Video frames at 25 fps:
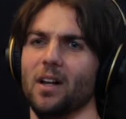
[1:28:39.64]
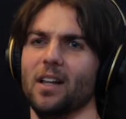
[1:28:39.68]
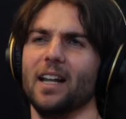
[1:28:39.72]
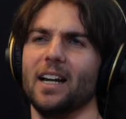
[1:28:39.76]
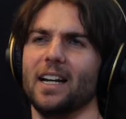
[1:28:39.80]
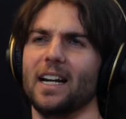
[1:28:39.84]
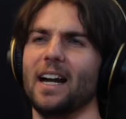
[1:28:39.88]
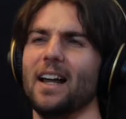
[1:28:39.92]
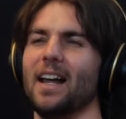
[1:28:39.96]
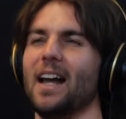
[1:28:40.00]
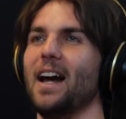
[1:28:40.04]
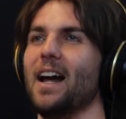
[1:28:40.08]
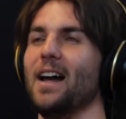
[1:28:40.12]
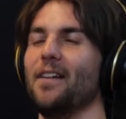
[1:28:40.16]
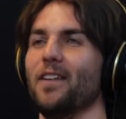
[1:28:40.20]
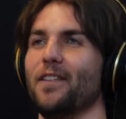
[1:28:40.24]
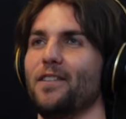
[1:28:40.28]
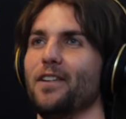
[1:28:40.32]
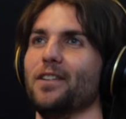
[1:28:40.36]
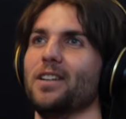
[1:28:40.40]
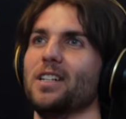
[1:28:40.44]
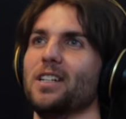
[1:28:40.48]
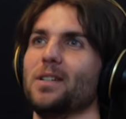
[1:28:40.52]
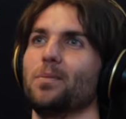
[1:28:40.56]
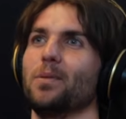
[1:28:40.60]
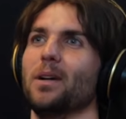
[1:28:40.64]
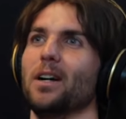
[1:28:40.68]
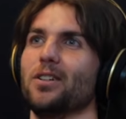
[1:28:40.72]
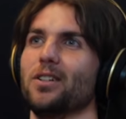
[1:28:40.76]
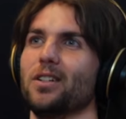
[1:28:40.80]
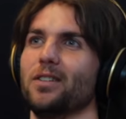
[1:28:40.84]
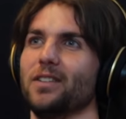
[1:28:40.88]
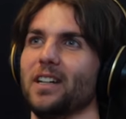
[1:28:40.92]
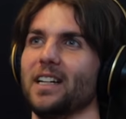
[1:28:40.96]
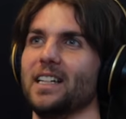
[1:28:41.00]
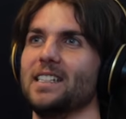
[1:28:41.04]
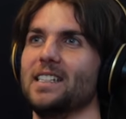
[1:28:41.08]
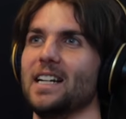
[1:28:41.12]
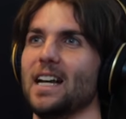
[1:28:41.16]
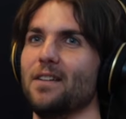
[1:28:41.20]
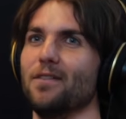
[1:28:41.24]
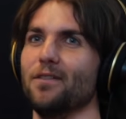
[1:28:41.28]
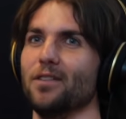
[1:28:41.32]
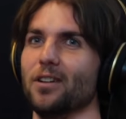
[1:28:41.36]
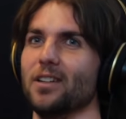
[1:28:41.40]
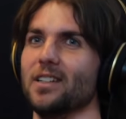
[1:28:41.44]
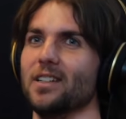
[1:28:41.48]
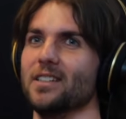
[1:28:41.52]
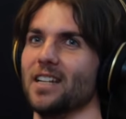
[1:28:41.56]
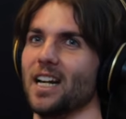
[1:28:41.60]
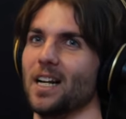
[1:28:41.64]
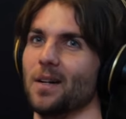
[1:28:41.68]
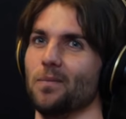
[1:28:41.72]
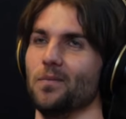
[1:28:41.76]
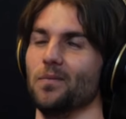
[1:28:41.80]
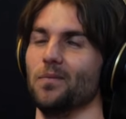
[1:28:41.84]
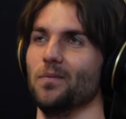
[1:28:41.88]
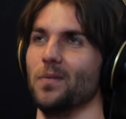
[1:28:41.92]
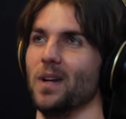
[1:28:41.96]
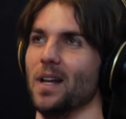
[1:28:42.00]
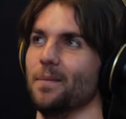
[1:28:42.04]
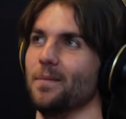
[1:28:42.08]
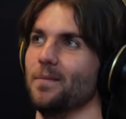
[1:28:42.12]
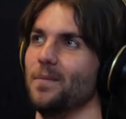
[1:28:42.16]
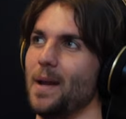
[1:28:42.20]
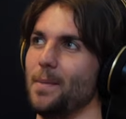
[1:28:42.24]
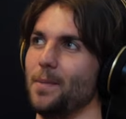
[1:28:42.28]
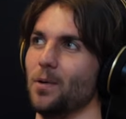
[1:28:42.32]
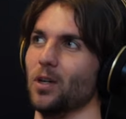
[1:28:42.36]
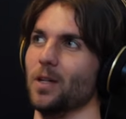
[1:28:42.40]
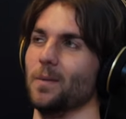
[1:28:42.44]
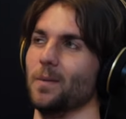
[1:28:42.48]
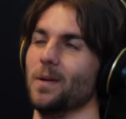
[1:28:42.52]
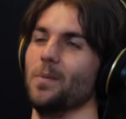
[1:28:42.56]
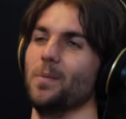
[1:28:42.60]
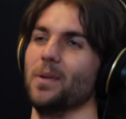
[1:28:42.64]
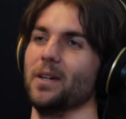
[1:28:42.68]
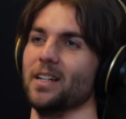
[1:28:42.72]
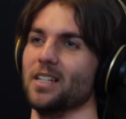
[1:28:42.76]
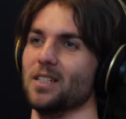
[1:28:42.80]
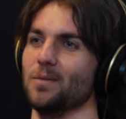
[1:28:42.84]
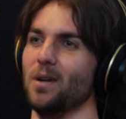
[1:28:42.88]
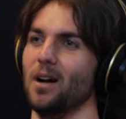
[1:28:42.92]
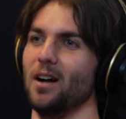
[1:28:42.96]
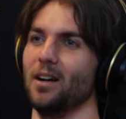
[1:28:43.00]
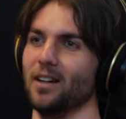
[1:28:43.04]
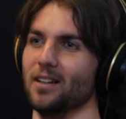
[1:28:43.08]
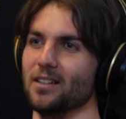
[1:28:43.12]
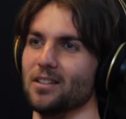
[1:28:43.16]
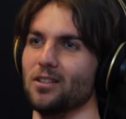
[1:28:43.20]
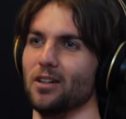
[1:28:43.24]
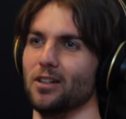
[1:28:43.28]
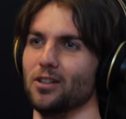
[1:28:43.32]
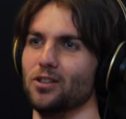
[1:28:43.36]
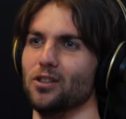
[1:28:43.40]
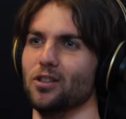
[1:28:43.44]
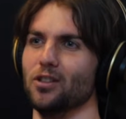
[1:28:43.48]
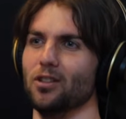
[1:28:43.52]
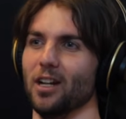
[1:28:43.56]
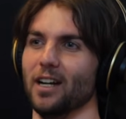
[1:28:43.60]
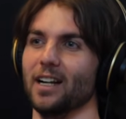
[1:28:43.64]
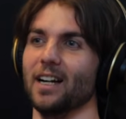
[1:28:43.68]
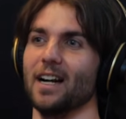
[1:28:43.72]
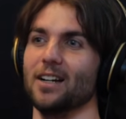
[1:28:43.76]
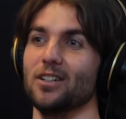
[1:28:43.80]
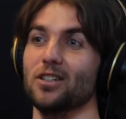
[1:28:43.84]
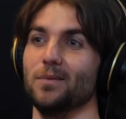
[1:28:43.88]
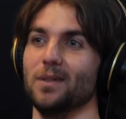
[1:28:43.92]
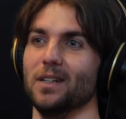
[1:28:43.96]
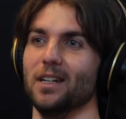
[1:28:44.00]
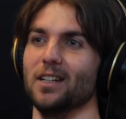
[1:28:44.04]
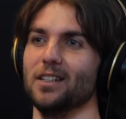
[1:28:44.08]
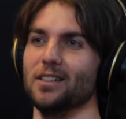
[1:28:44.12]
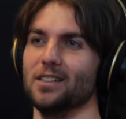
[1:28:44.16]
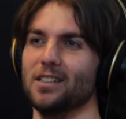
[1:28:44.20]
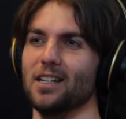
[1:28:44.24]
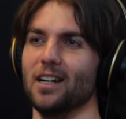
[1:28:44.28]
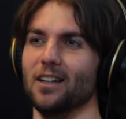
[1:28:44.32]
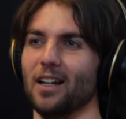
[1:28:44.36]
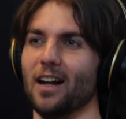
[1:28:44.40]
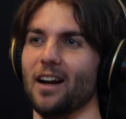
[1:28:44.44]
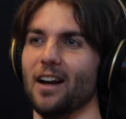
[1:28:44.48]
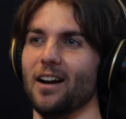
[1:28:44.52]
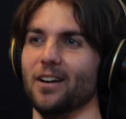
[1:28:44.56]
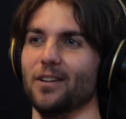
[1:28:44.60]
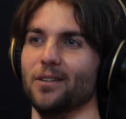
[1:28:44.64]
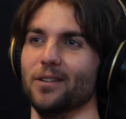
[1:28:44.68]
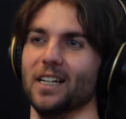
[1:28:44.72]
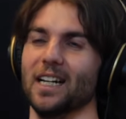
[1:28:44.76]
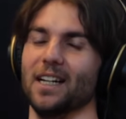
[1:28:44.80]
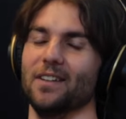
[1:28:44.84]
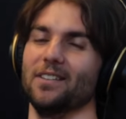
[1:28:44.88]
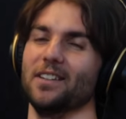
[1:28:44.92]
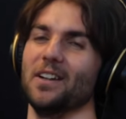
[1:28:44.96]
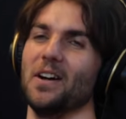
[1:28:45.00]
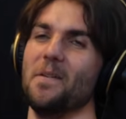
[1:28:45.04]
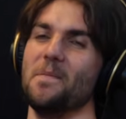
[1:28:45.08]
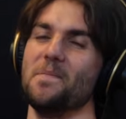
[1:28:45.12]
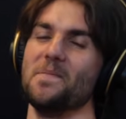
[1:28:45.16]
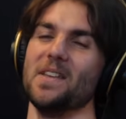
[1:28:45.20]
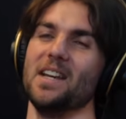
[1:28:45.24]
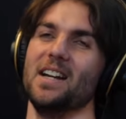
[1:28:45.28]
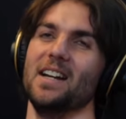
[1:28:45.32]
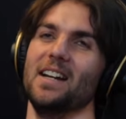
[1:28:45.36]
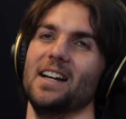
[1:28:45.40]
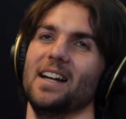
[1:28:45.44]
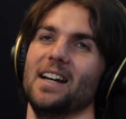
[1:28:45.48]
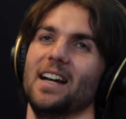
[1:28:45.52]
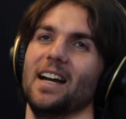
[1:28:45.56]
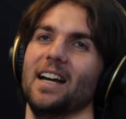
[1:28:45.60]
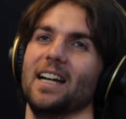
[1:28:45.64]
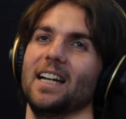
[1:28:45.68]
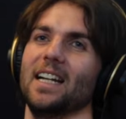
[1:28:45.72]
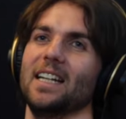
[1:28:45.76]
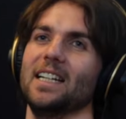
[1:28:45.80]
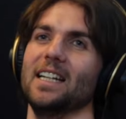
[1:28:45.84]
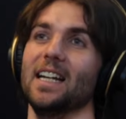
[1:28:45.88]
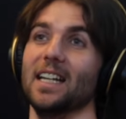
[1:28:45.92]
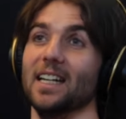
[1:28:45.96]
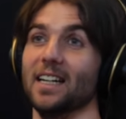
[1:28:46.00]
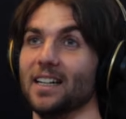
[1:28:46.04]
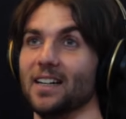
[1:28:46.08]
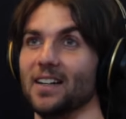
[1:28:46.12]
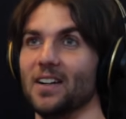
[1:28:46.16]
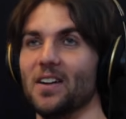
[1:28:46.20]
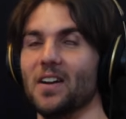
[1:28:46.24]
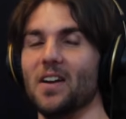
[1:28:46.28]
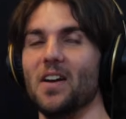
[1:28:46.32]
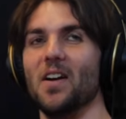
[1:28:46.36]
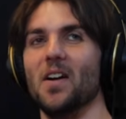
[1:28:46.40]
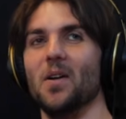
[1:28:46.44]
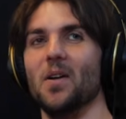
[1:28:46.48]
But like I felt this pressure of like Denver is like maybe one of my biggest markets, so I should be able to sell out or whatever, and I didn't.